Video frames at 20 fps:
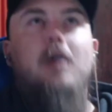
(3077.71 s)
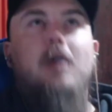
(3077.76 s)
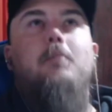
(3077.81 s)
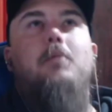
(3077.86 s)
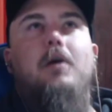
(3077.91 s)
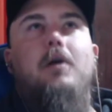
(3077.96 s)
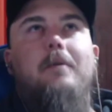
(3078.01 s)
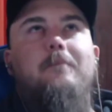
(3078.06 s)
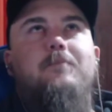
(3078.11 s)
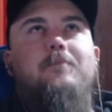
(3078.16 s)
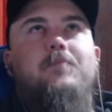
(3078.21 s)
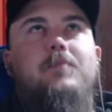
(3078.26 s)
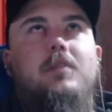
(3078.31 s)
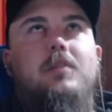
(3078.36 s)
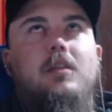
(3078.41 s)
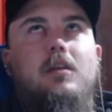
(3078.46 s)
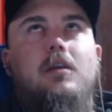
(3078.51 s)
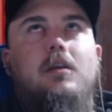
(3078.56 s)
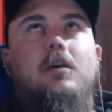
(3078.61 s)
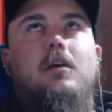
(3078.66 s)
But
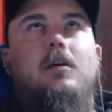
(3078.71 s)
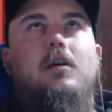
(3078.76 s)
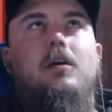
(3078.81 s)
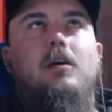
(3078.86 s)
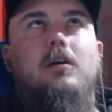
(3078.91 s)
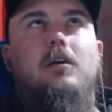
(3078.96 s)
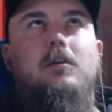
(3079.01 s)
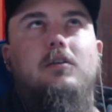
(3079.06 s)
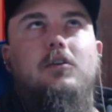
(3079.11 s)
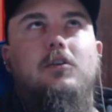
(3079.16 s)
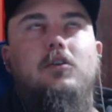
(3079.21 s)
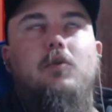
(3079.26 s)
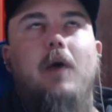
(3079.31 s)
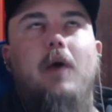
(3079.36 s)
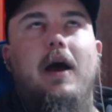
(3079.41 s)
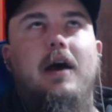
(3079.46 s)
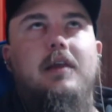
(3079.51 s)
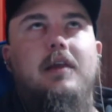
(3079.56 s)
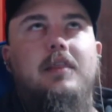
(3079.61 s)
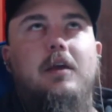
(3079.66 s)

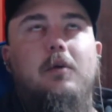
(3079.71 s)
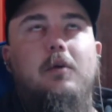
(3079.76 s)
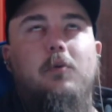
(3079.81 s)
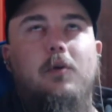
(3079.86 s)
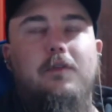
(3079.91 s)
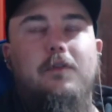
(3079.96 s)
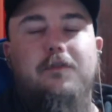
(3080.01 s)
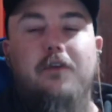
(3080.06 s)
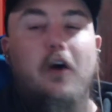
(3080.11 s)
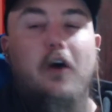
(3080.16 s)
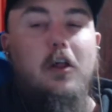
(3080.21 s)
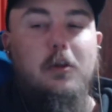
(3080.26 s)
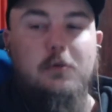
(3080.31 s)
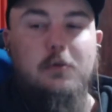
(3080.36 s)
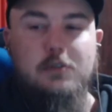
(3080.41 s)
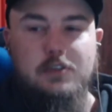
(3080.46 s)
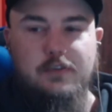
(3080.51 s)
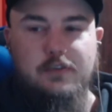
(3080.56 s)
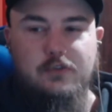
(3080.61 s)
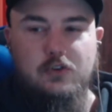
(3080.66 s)
they were
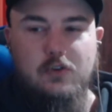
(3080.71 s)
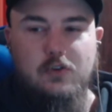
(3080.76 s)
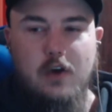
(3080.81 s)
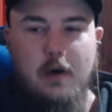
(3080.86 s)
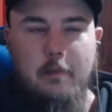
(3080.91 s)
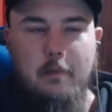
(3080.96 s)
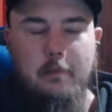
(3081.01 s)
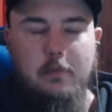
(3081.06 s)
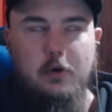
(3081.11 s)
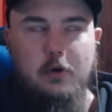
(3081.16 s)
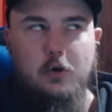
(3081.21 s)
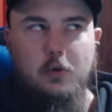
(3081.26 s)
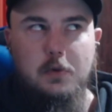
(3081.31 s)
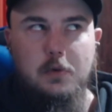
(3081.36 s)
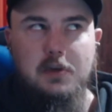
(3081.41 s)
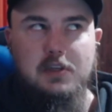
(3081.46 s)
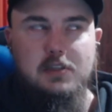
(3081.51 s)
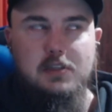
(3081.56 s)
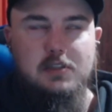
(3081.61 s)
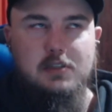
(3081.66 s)
followers of Trump, who
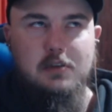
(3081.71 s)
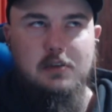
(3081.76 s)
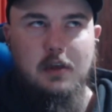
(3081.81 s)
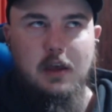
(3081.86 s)
is...